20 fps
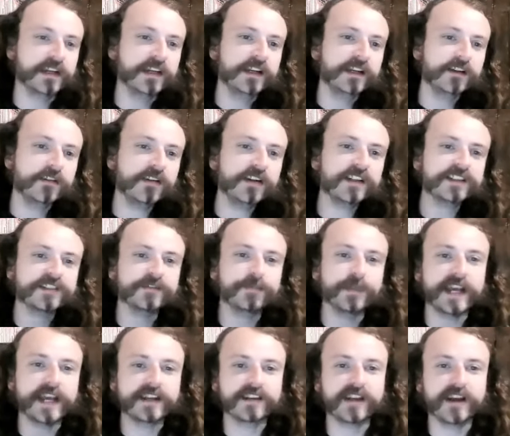Critics of
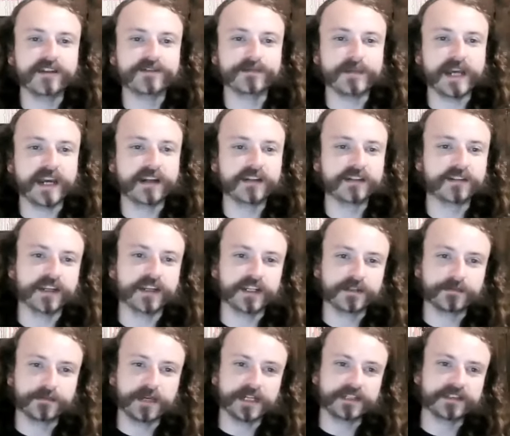Black Lives Matter,
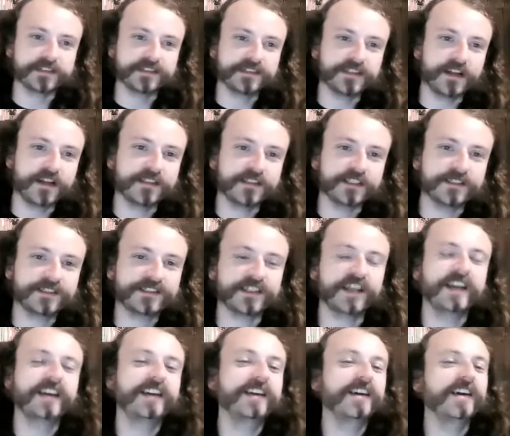like Mike Gonzalez,
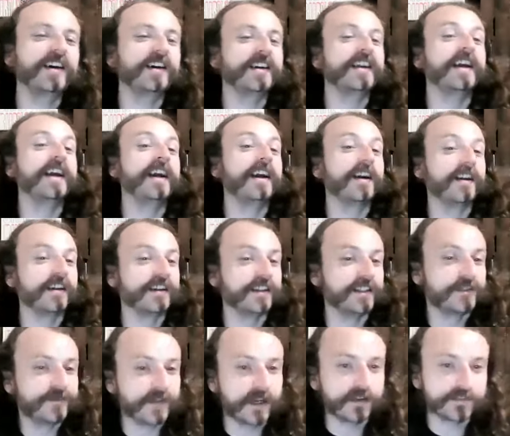
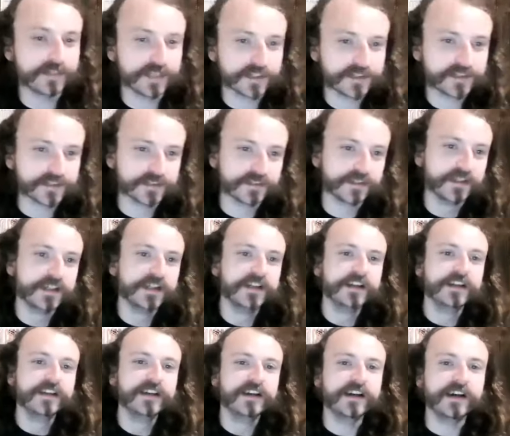Heritage Foundation.
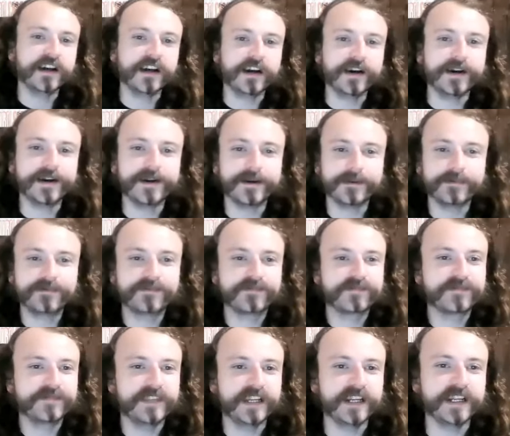Uh,
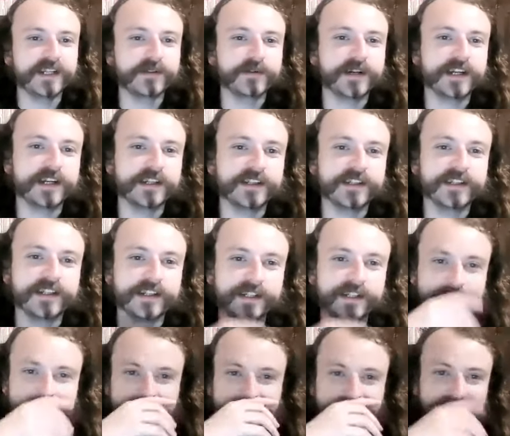anyway,
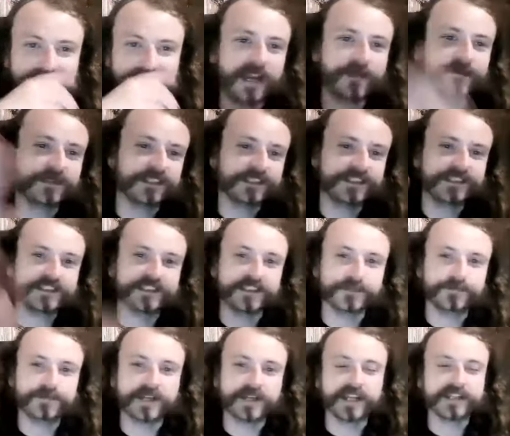I'm going to
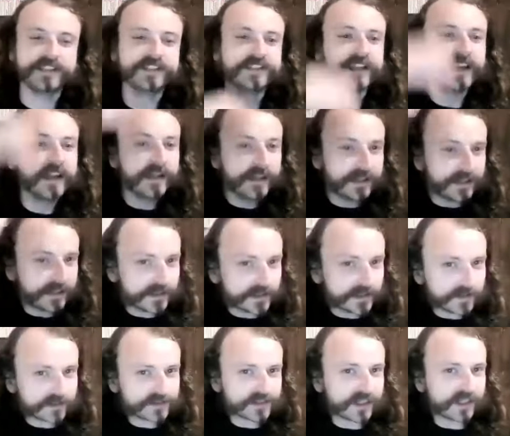skip that. He
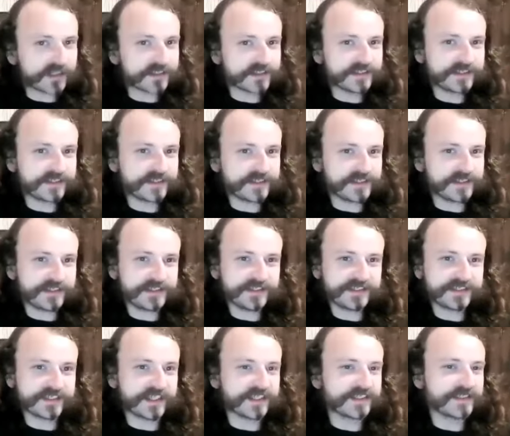goes on, he
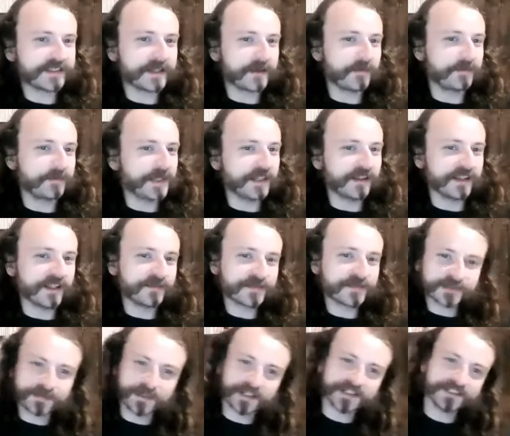says that BLM
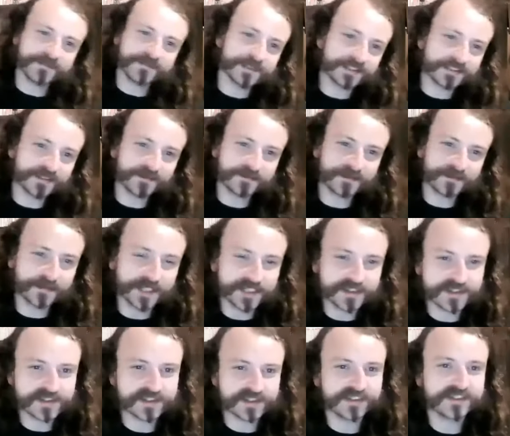is spreading
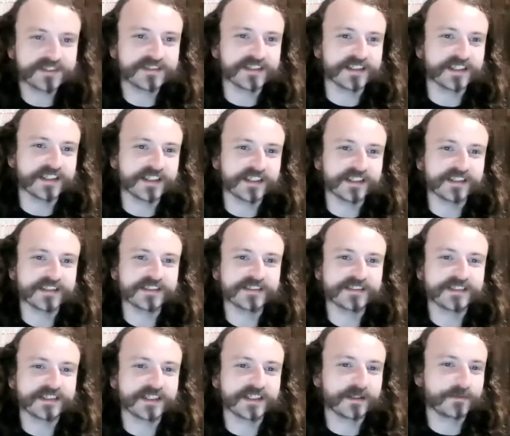misinformation and
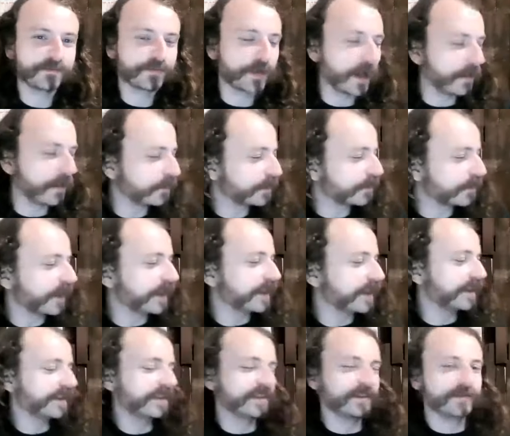is, again, probably
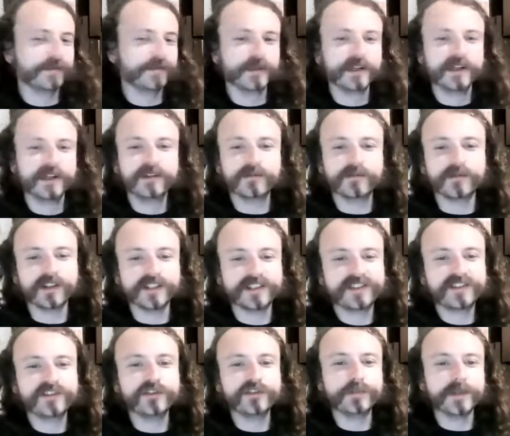writing some really
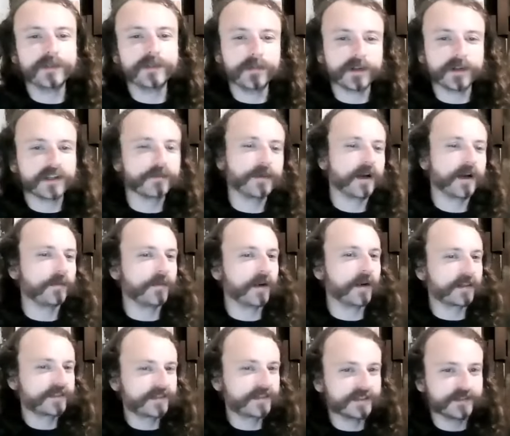stupid book about
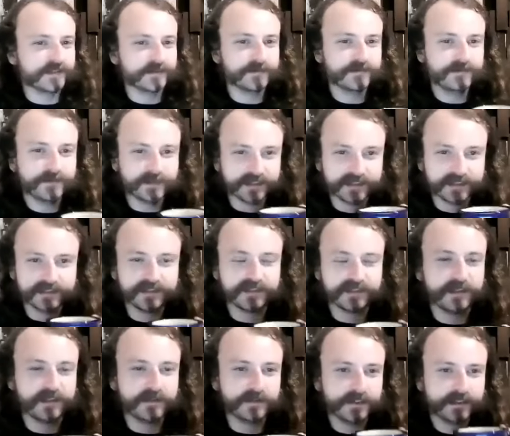Marxism he didn't
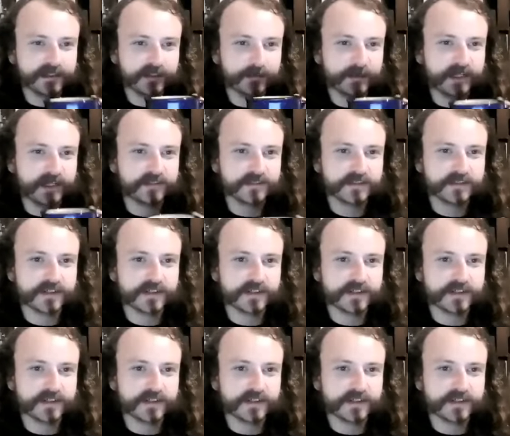know anything about.